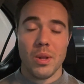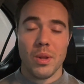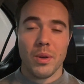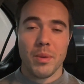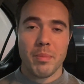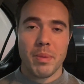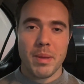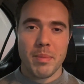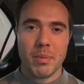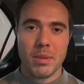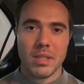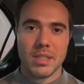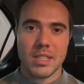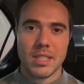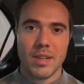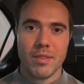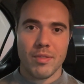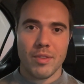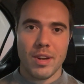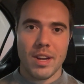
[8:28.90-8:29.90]
people are
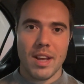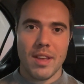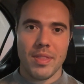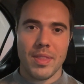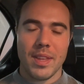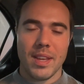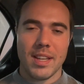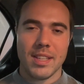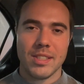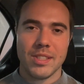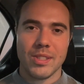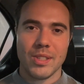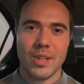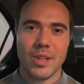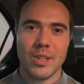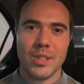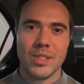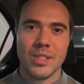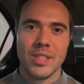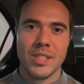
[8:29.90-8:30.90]
suffering out there.
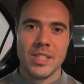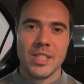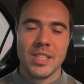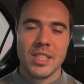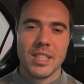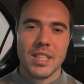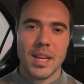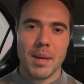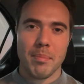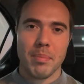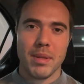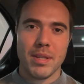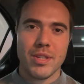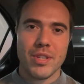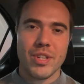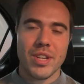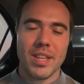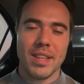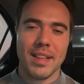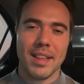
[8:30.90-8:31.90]
So yeah, please
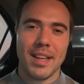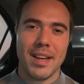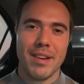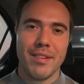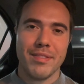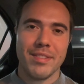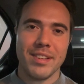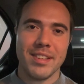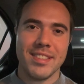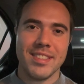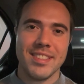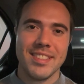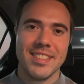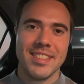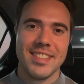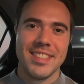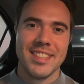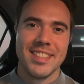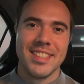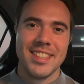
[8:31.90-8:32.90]
share the love, and
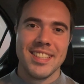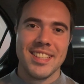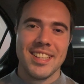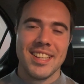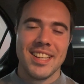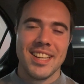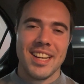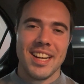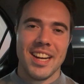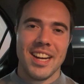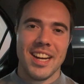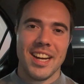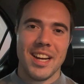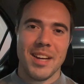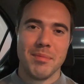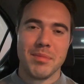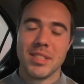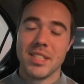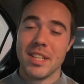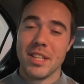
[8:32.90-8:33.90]

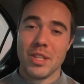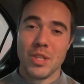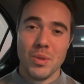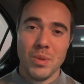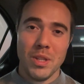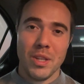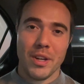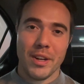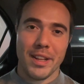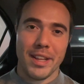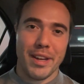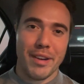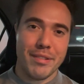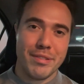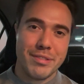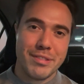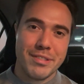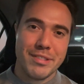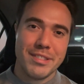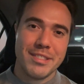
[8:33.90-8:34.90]
I'm sending you a lot of
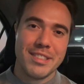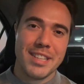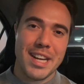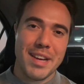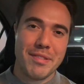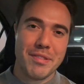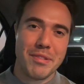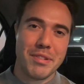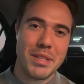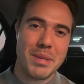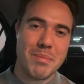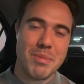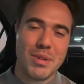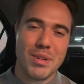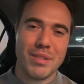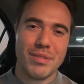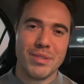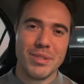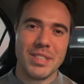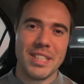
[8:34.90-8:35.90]
love. Have a really
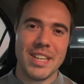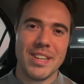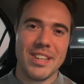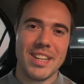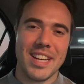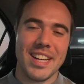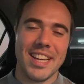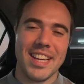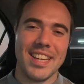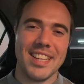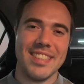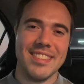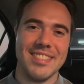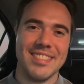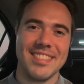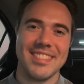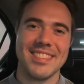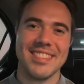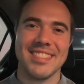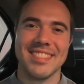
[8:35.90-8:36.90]
beautiful day or night ahead.
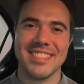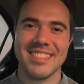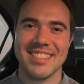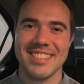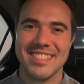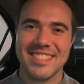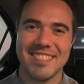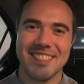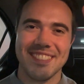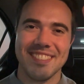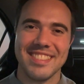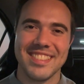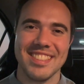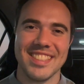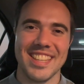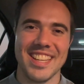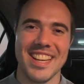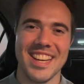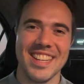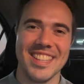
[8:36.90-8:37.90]
So
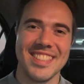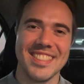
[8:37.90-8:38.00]
yeah.